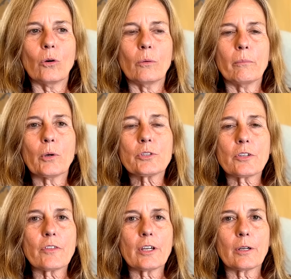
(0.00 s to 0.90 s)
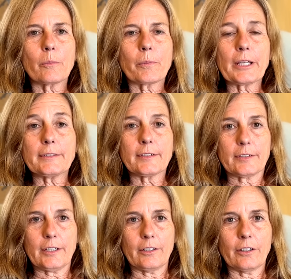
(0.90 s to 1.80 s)
Most of the places
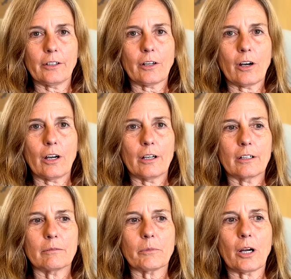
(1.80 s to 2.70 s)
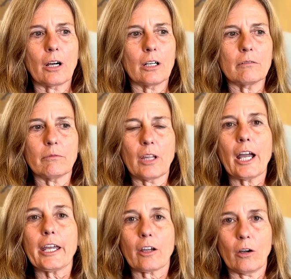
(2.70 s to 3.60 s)
here are
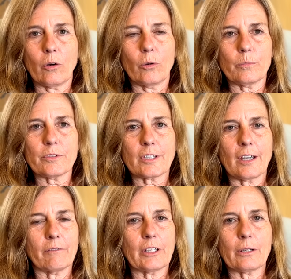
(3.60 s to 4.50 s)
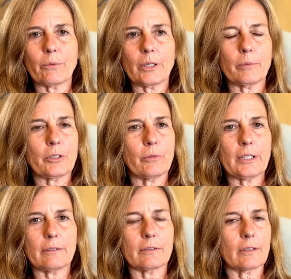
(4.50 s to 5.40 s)
like homes. They have anywhere
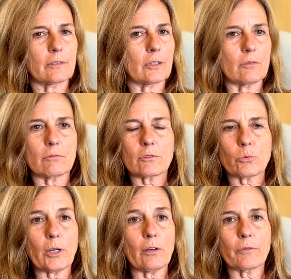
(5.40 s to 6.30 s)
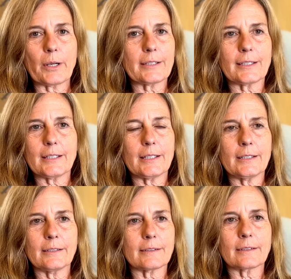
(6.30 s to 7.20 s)
between 6 and 12
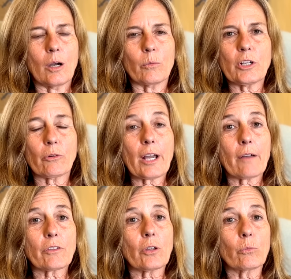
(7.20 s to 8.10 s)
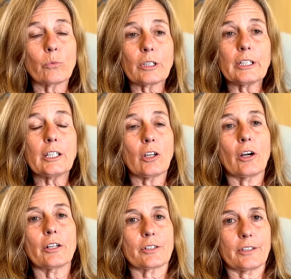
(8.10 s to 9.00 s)
residents. We don't have the really
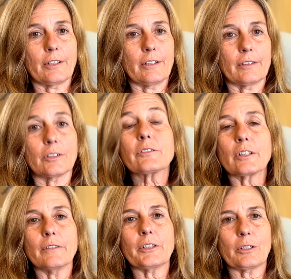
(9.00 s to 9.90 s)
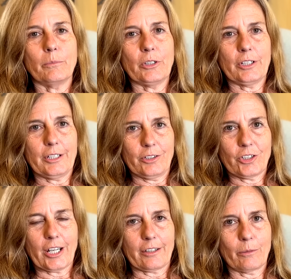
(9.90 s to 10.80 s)
large assisted living communities
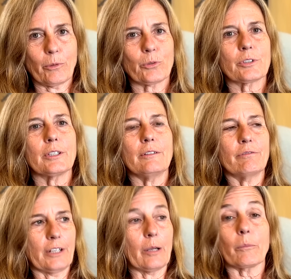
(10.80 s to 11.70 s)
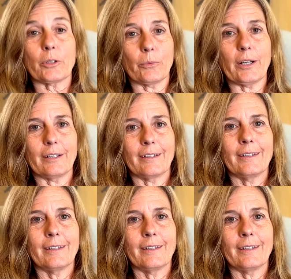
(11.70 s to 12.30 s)
yet. They're mostly family run.